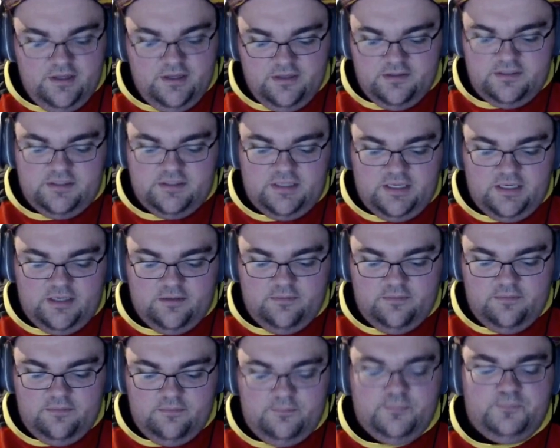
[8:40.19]
This is
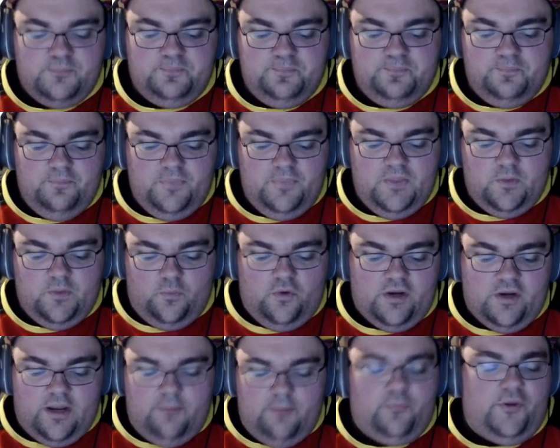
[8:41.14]
the
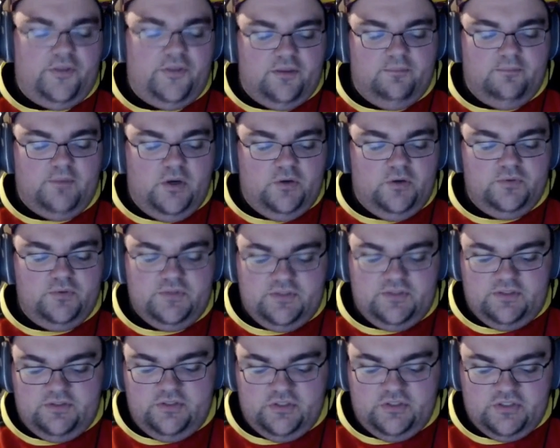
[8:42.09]
one I played the
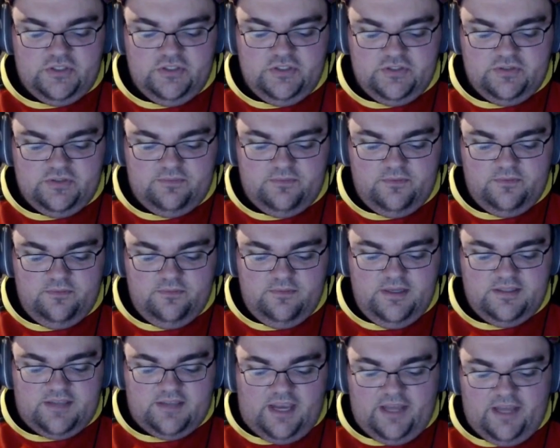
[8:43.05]
most, just because
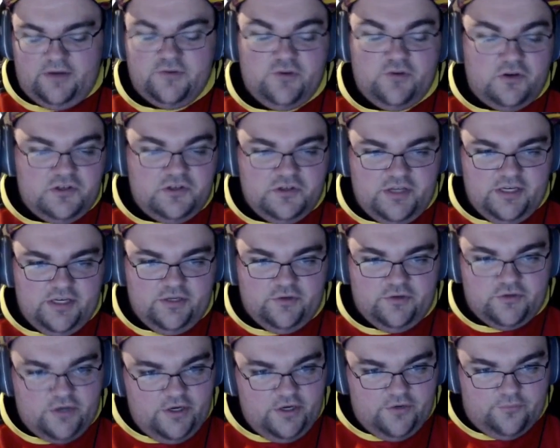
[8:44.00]
it's a hand destruction deck. You're
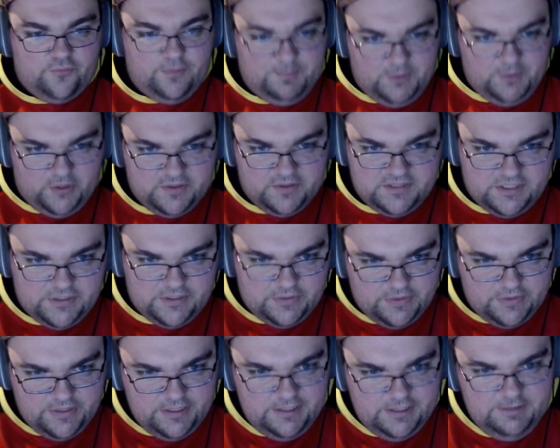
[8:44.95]
trying to rip cards out of their
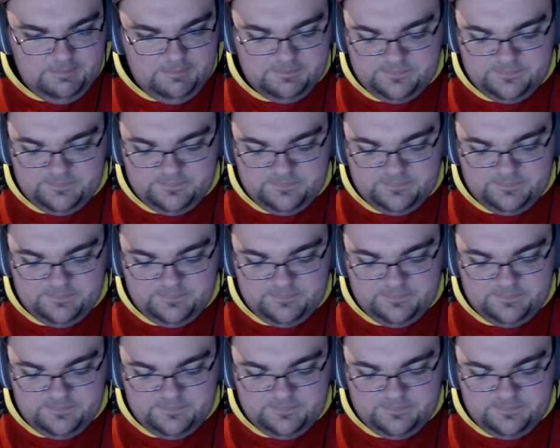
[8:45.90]
hand.